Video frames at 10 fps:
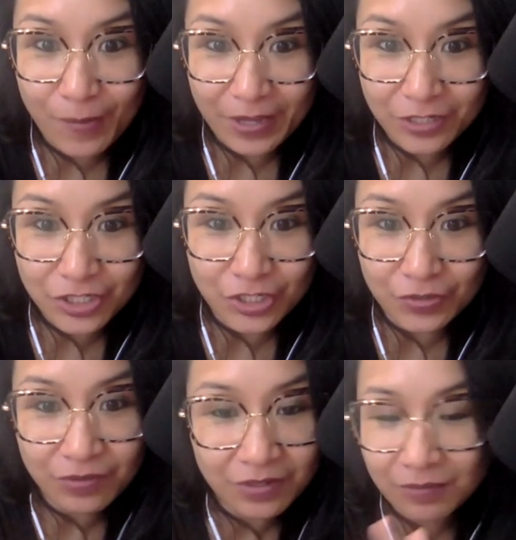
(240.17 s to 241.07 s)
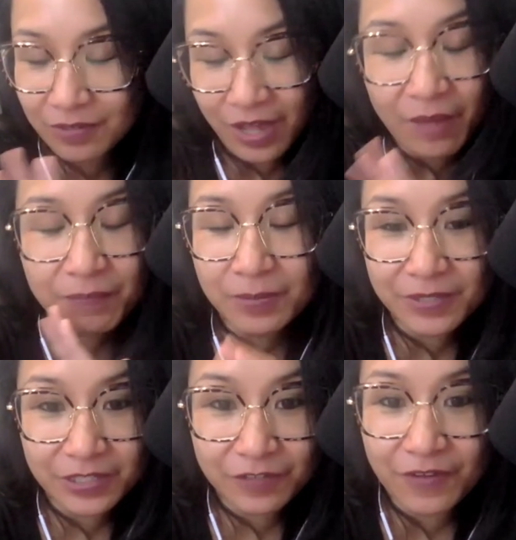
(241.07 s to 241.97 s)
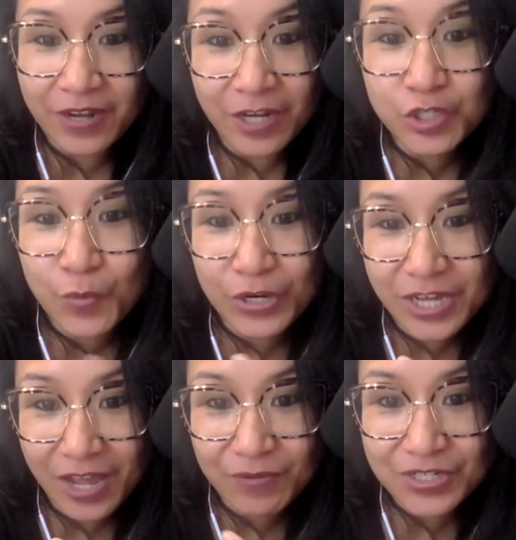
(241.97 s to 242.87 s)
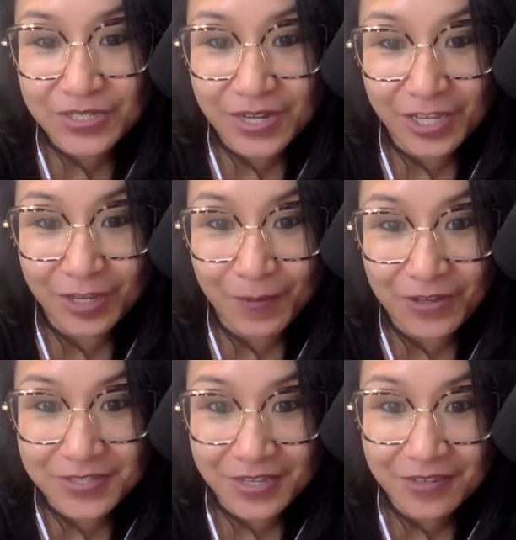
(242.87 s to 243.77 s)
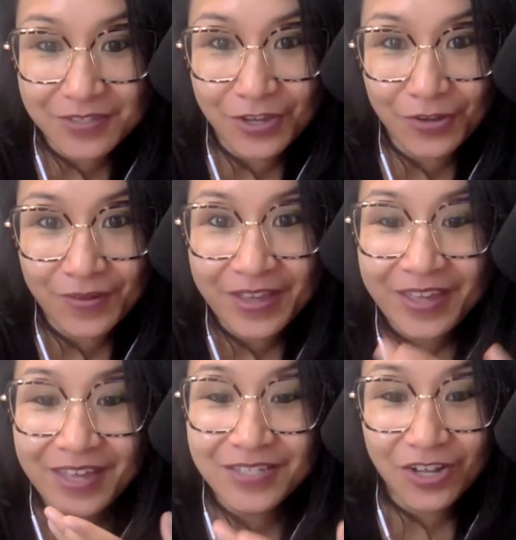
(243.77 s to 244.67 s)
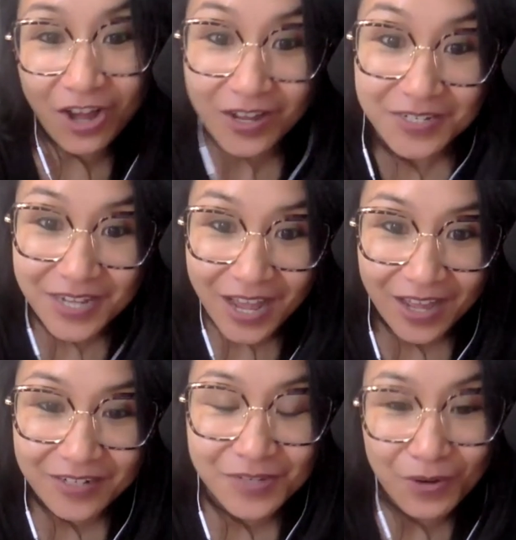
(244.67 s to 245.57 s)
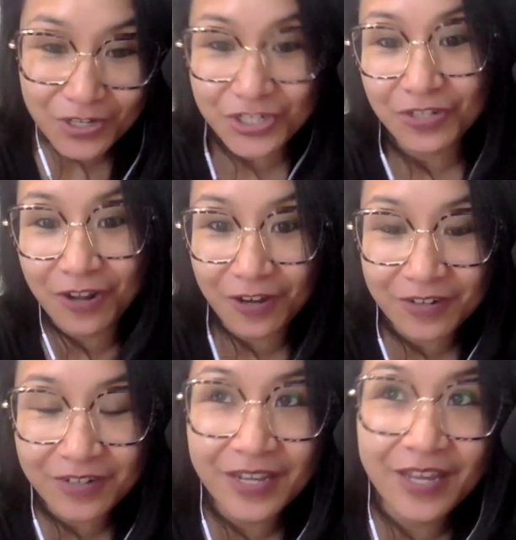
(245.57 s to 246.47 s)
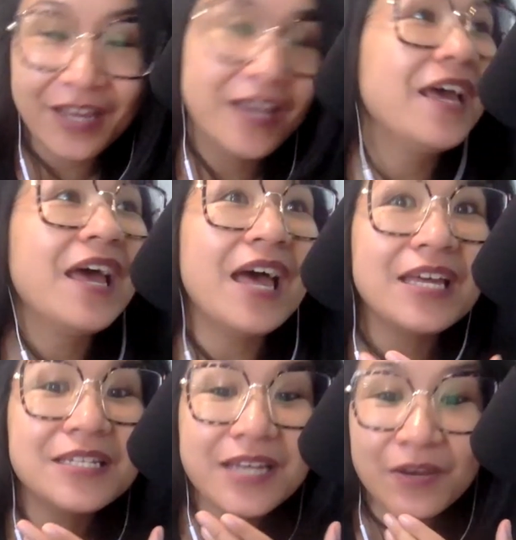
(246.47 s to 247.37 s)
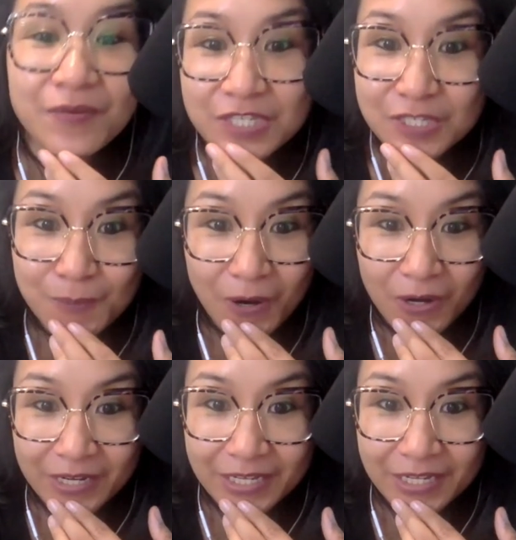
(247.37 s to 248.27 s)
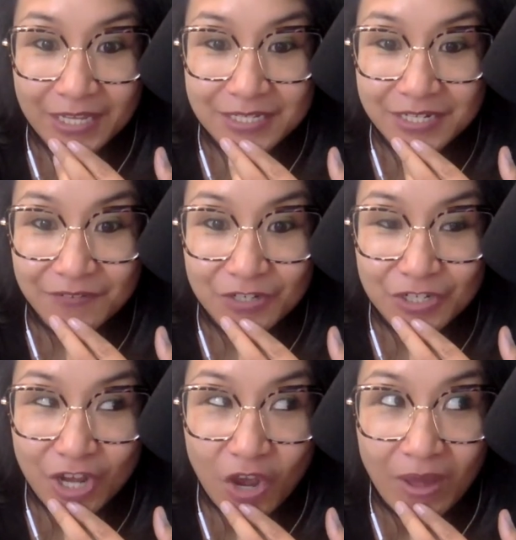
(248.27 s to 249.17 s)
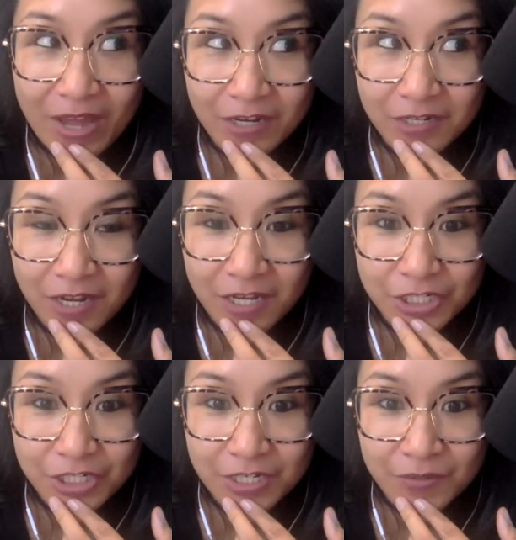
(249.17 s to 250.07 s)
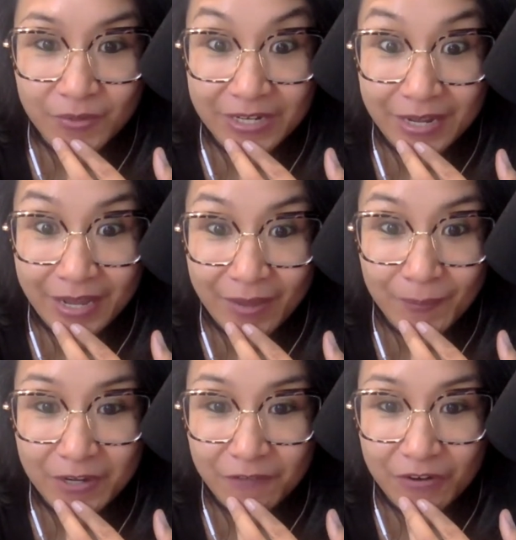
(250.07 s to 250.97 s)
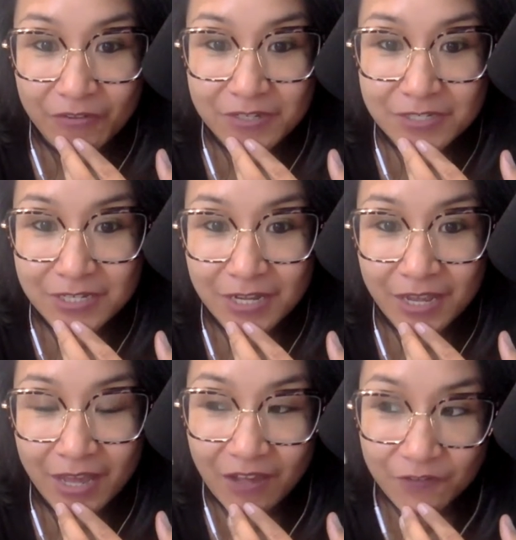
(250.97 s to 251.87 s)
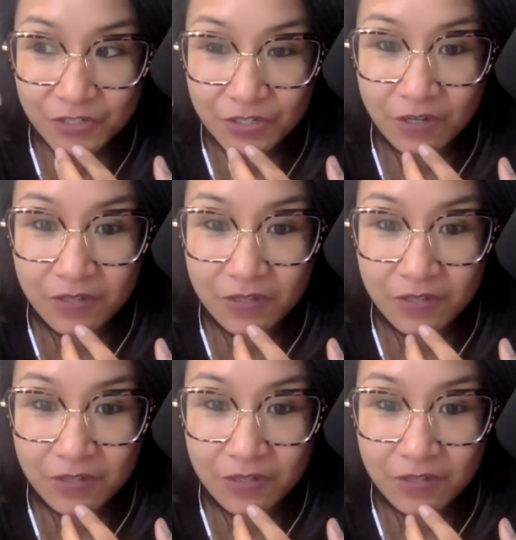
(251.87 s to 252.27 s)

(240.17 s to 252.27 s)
back in June. I'm completely fine. I do Muay Thai, which is Thai kickboxing. So it's a contact martial art. And I was sparring. I didn't even know I had a concussion when it happened. I found out the day after.